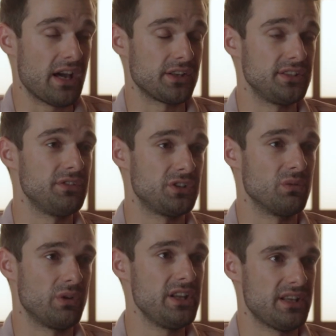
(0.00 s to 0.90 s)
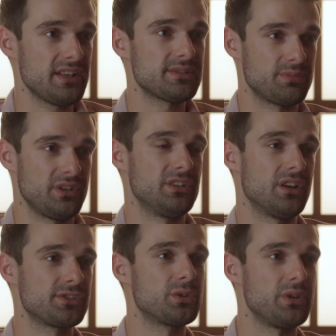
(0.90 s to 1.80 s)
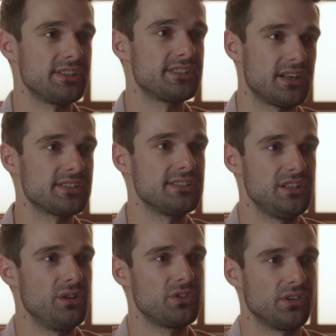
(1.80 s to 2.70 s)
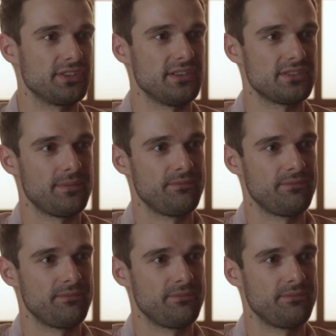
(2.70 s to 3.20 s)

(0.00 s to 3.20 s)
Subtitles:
artificial way, yes, but it does create scarcity of content.